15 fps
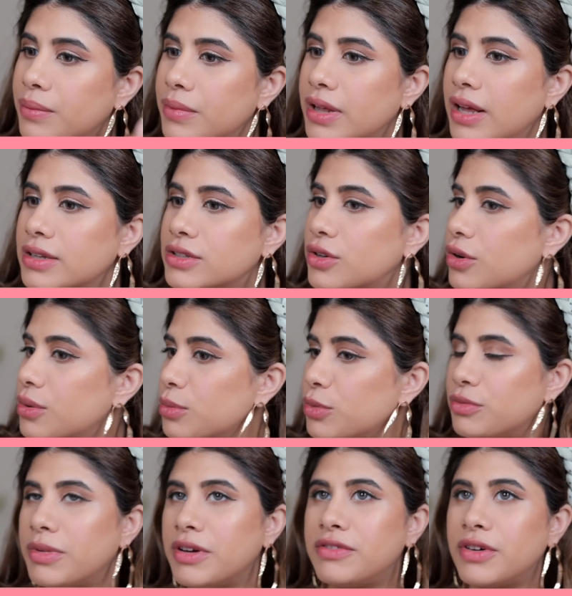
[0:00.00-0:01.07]
Yeah, it's gonna
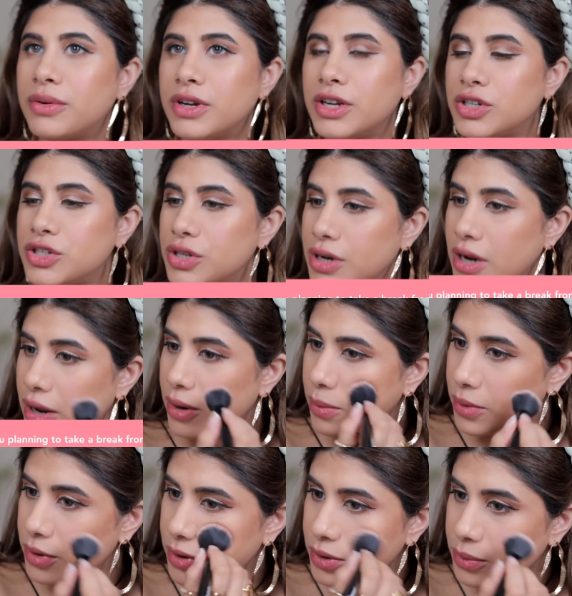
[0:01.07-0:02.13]
move my foundation. I
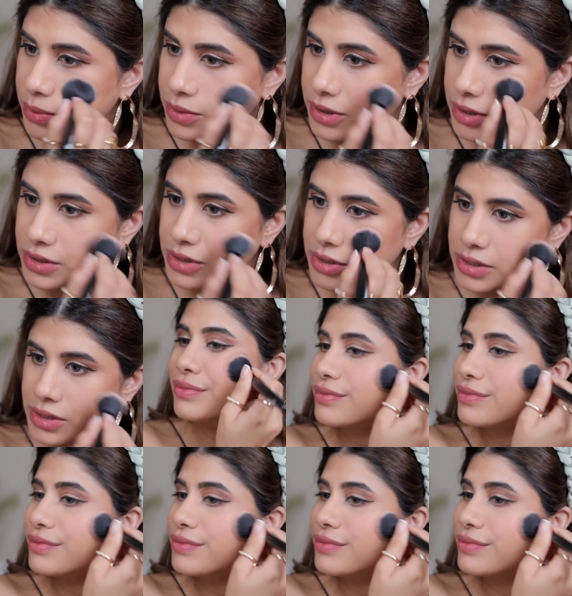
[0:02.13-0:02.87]
don't wanna do this.